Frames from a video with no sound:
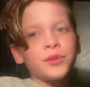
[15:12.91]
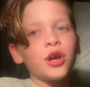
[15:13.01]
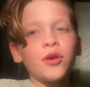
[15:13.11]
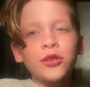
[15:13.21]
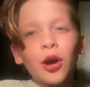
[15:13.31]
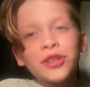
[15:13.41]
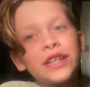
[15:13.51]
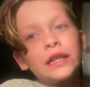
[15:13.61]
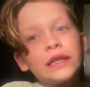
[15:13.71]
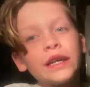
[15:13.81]
So no, it's
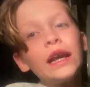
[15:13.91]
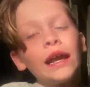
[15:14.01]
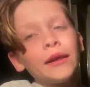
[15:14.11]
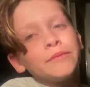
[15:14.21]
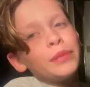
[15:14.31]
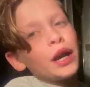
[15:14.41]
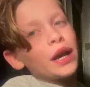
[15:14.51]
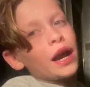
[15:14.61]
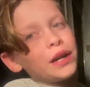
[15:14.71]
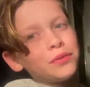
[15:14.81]
not a city.
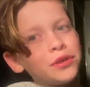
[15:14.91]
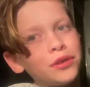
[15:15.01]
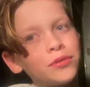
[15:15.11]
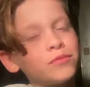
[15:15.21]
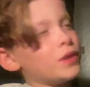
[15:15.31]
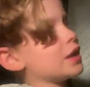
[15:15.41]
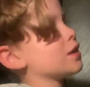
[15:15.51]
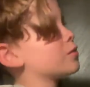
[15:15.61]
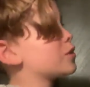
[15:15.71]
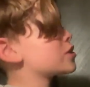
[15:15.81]
But I don't know
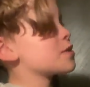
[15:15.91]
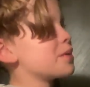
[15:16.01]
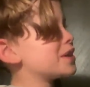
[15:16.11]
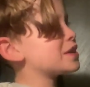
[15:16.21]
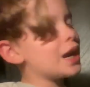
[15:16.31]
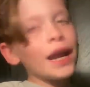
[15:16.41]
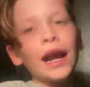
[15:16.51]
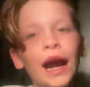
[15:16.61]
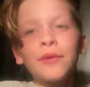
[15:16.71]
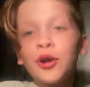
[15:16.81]
where we're sleeping tonight.
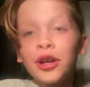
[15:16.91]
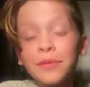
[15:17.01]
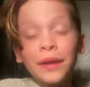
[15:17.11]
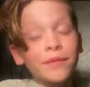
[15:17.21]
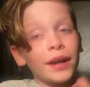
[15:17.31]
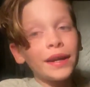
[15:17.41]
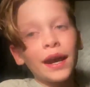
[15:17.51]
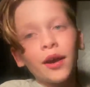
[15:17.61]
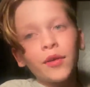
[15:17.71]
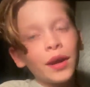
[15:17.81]
I'm going to bed right
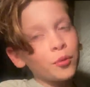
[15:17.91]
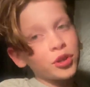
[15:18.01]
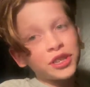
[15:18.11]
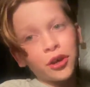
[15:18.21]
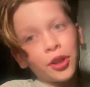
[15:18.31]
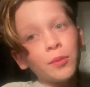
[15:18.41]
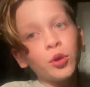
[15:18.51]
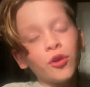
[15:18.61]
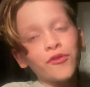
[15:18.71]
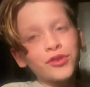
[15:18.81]
now and we're still on the
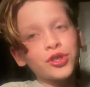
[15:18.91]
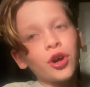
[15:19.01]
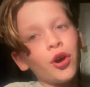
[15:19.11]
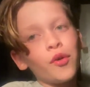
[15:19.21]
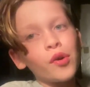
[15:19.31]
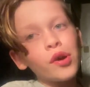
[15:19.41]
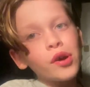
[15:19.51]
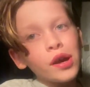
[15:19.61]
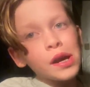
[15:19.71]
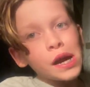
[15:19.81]
move. So
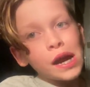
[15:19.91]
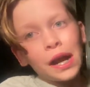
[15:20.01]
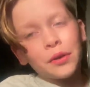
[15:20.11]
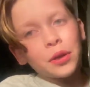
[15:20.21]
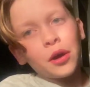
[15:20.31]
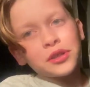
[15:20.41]
I don't know.